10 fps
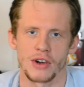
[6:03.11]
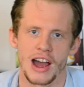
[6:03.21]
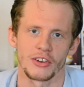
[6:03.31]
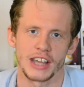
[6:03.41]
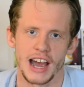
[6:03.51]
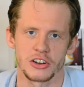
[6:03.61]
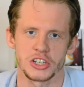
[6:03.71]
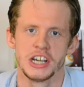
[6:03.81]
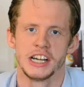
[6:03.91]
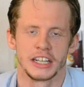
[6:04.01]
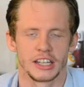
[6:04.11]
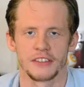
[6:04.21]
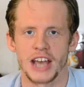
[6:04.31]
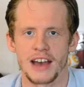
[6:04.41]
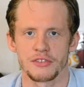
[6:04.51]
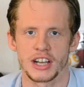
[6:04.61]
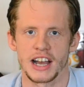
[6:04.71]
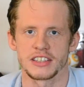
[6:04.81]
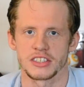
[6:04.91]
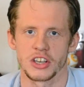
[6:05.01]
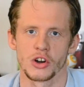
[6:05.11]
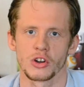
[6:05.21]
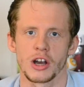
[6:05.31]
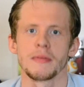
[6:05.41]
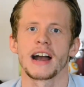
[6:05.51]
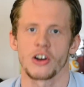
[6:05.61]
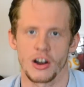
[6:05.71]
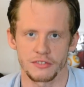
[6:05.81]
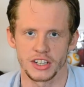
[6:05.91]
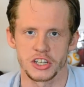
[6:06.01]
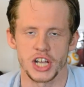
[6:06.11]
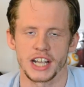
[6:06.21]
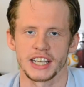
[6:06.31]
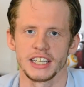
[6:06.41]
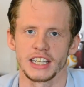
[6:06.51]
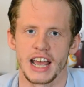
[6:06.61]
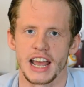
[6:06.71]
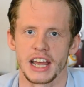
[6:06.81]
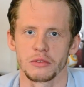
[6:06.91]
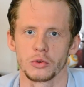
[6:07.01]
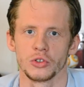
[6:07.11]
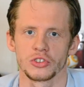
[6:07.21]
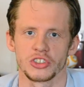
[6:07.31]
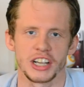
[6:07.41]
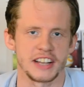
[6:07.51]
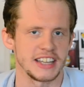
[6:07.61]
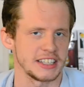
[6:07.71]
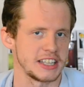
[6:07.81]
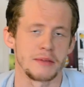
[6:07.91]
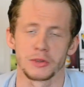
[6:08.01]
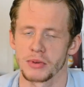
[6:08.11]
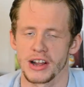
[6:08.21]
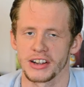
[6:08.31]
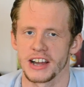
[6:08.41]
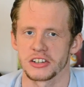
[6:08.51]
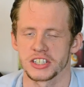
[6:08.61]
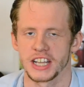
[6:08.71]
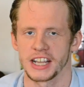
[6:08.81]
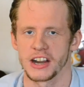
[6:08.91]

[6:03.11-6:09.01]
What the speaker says: Brown Couch. Love to have you guys. So come back often and check in. And we'll see you guys next time on the Brown Couch. Take